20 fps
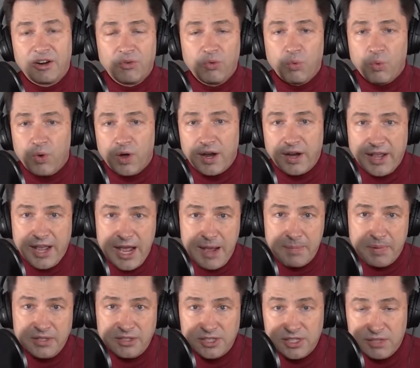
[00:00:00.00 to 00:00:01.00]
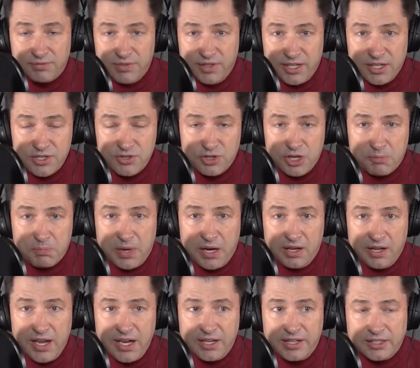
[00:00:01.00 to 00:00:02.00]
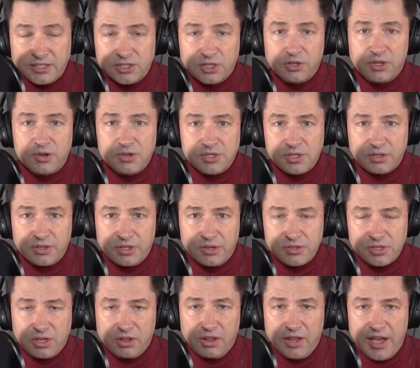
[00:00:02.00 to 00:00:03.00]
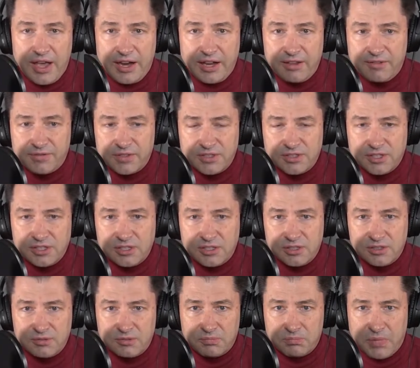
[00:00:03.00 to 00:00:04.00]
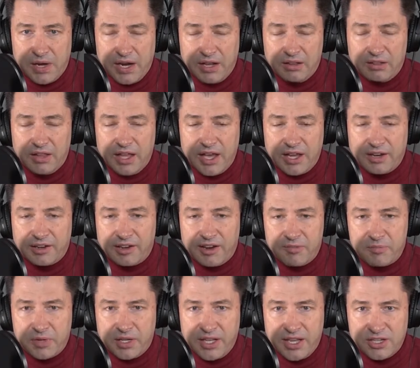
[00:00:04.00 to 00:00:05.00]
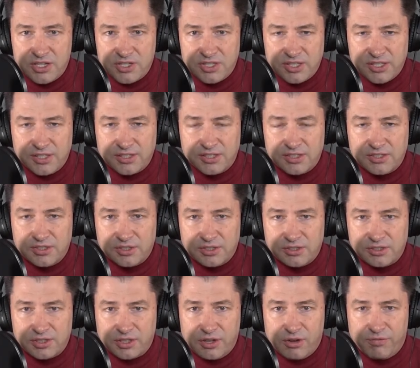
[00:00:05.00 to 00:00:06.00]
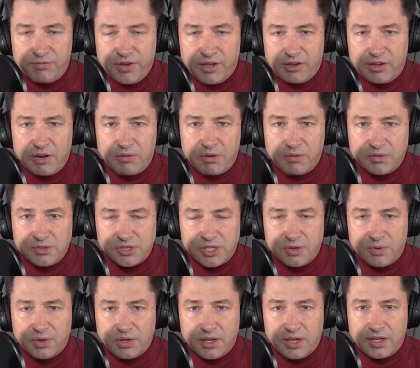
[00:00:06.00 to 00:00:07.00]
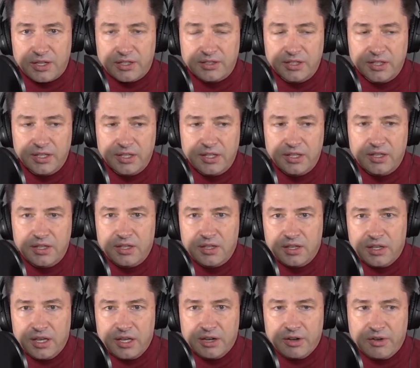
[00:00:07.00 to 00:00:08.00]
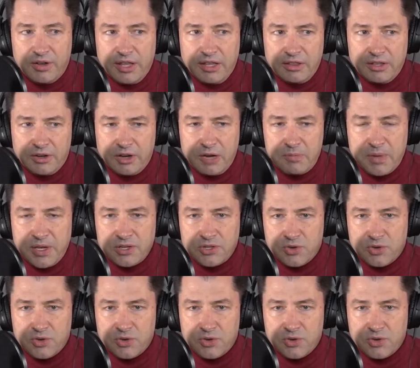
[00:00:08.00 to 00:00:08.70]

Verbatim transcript: What happens if it gets struck by lightning? So there's a lot of emphasis by a lot of government agencies to go figure out what was going on. And, you know, there had been